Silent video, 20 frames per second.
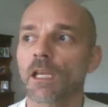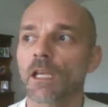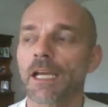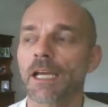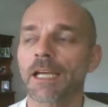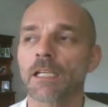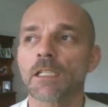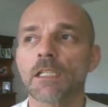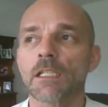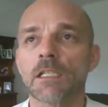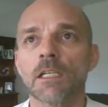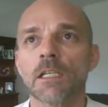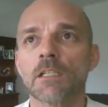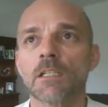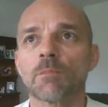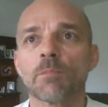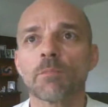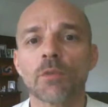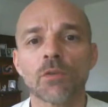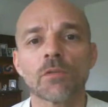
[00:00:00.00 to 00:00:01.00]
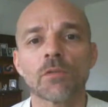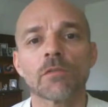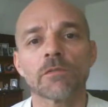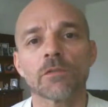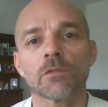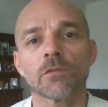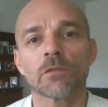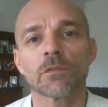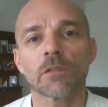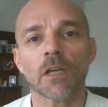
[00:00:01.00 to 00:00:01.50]
And it's
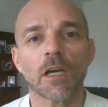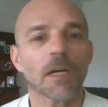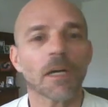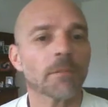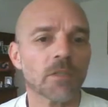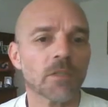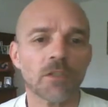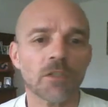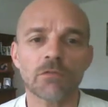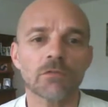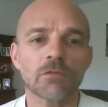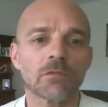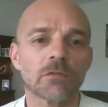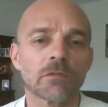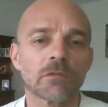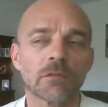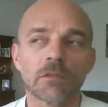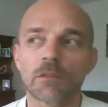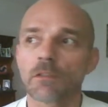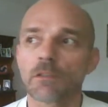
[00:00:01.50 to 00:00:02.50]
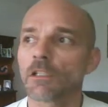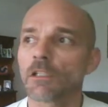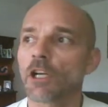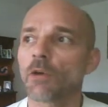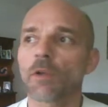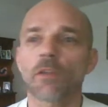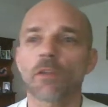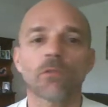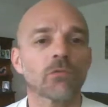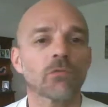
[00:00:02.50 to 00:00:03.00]
beautiful. I'm still
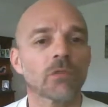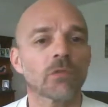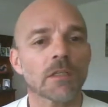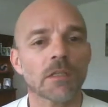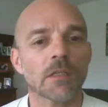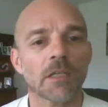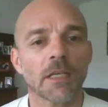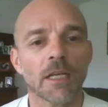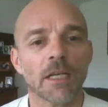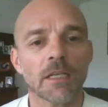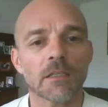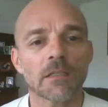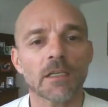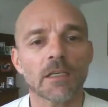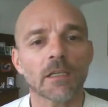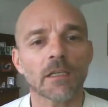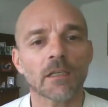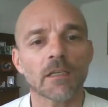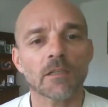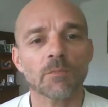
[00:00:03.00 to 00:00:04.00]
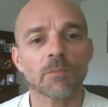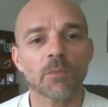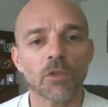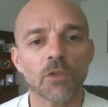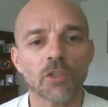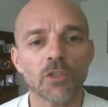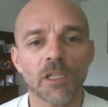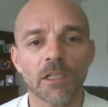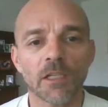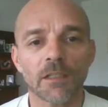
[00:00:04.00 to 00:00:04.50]
going through this cleansing and this
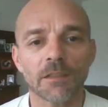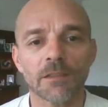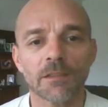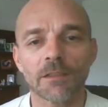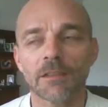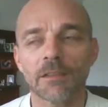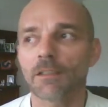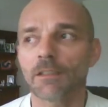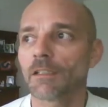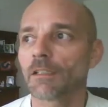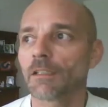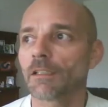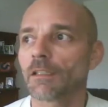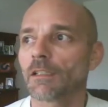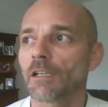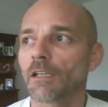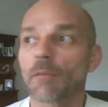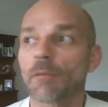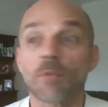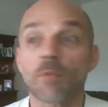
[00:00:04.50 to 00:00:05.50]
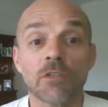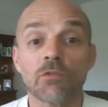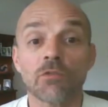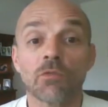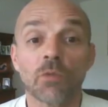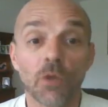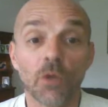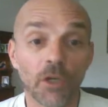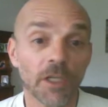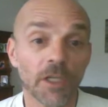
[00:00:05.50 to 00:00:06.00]
purging. I'm still
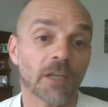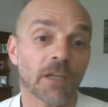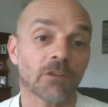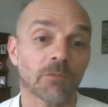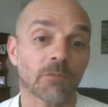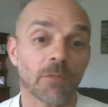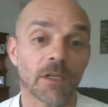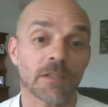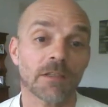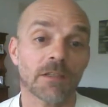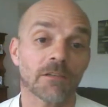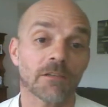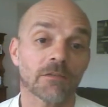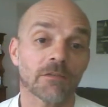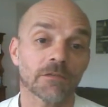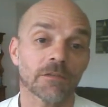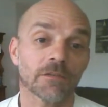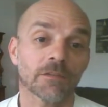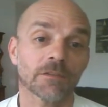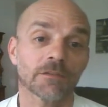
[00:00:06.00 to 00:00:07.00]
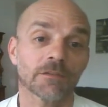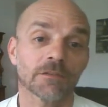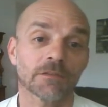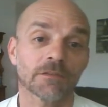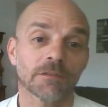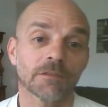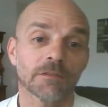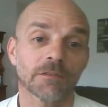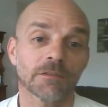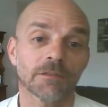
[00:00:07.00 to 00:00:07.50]
working on myself.
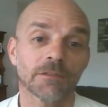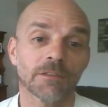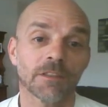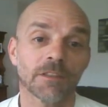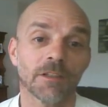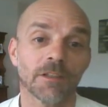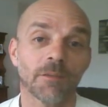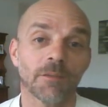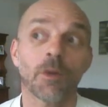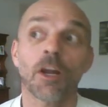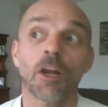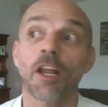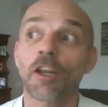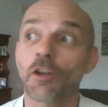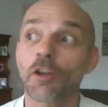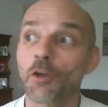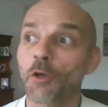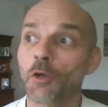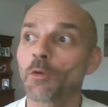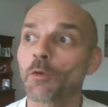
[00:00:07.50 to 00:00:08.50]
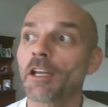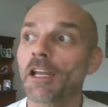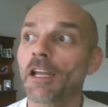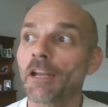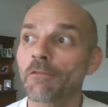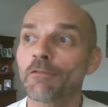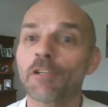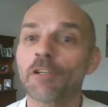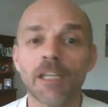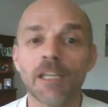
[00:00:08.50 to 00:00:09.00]
But I know that
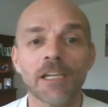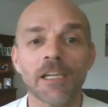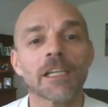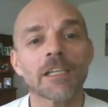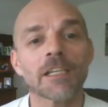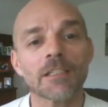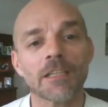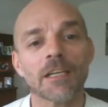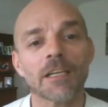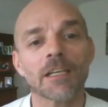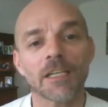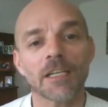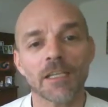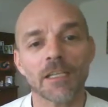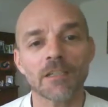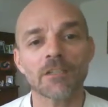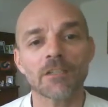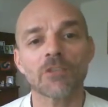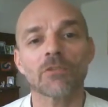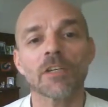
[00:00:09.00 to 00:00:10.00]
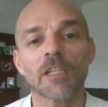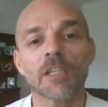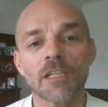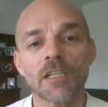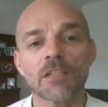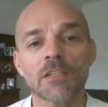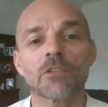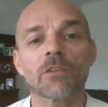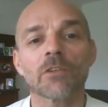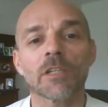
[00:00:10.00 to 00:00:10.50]
every day is getting easier and
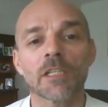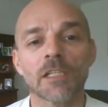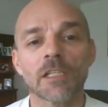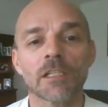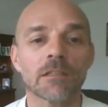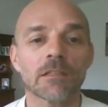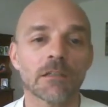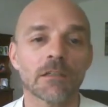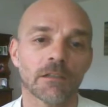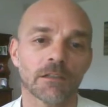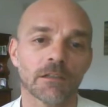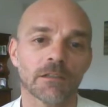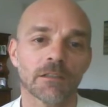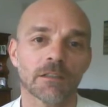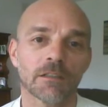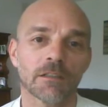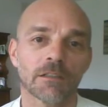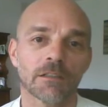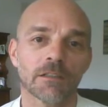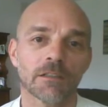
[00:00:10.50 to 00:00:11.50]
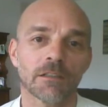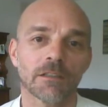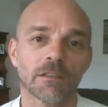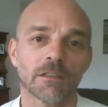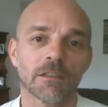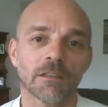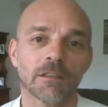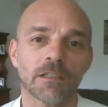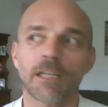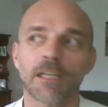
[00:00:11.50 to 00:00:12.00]
easier and easier.
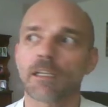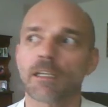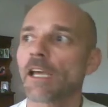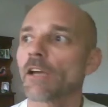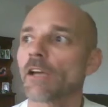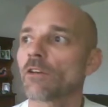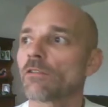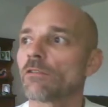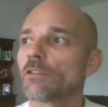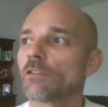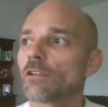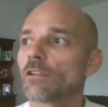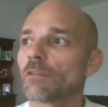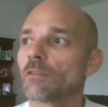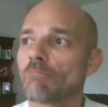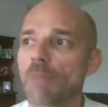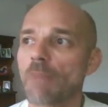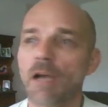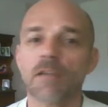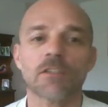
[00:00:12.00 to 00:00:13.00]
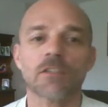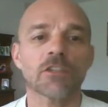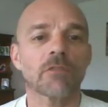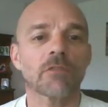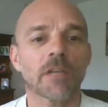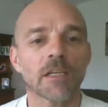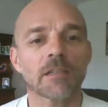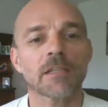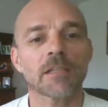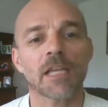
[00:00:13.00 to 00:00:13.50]
And now,
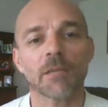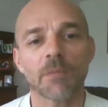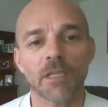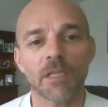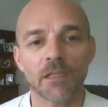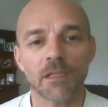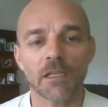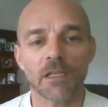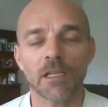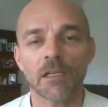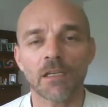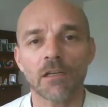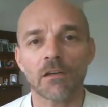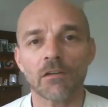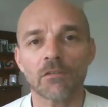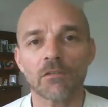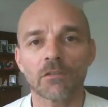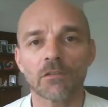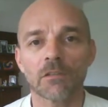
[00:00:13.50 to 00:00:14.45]
mastering taming the ego